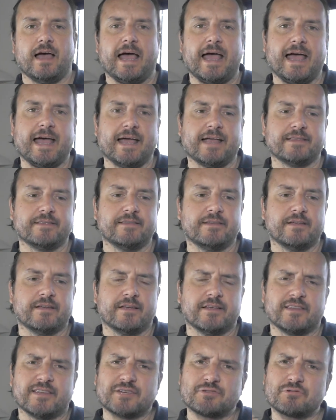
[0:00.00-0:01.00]
And
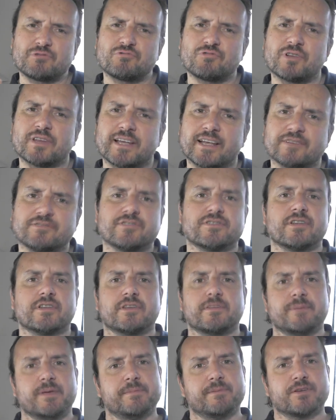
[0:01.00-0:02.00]
this was really interesting
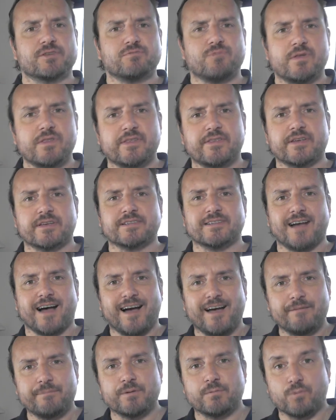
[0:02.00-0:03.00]
to me because one of the things that
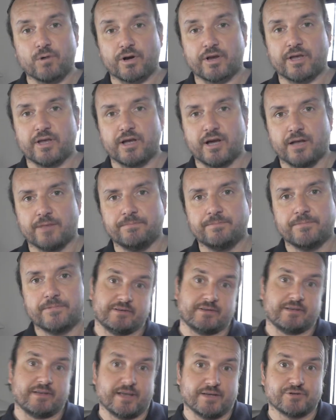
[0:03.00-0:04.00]
I've been working on,
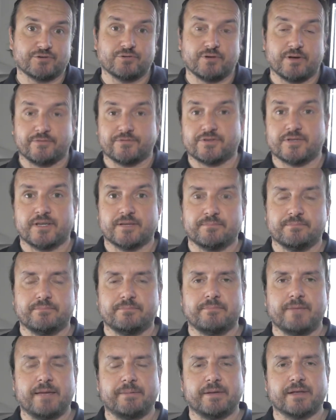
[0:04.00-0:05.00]
as you have seen
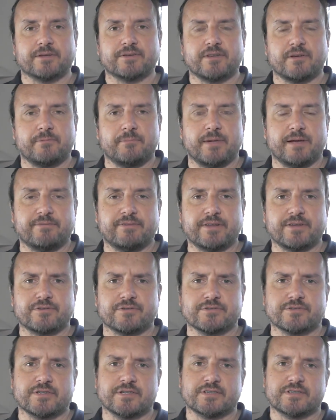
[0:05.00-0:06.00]
maybe in some of my
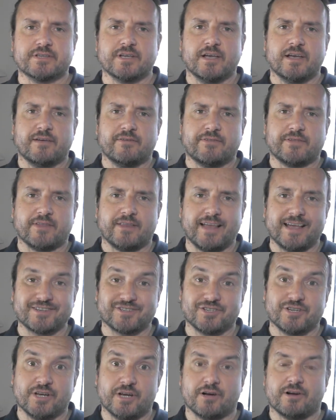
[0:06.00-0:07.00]
videos, is for the last
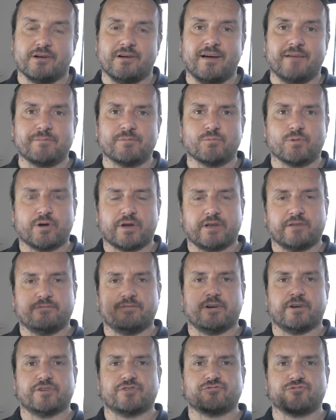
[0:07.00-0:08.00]
year I've been working
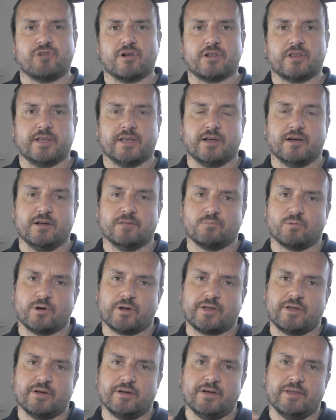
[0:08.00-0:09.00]
very strongly on
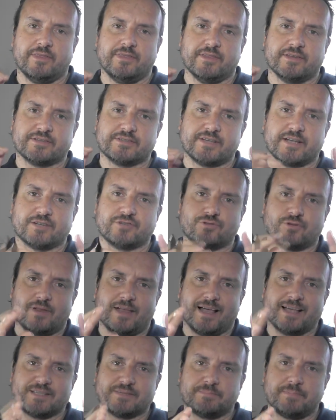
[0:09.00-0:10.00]
working on the sensual
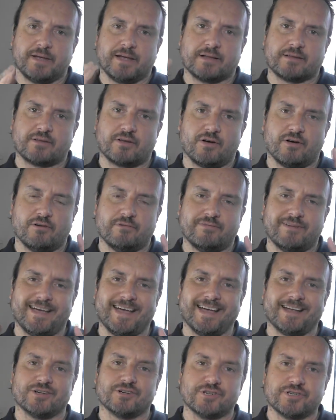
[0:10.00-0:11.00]
aspect of
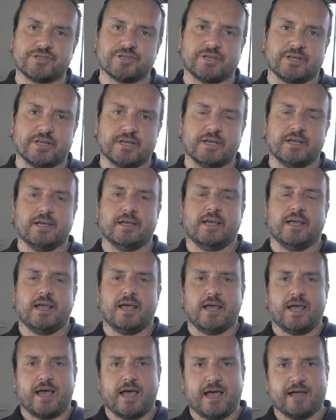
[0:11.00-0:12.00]
energy
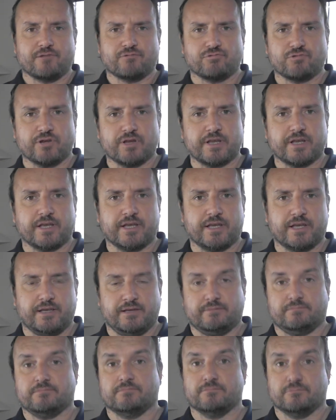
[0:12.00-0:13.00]
and
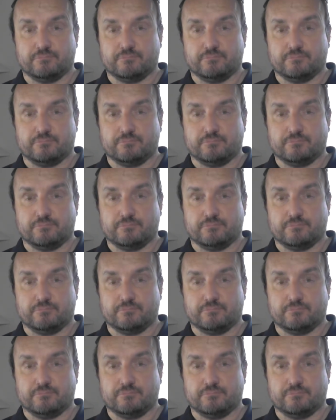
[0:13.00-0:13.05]
really,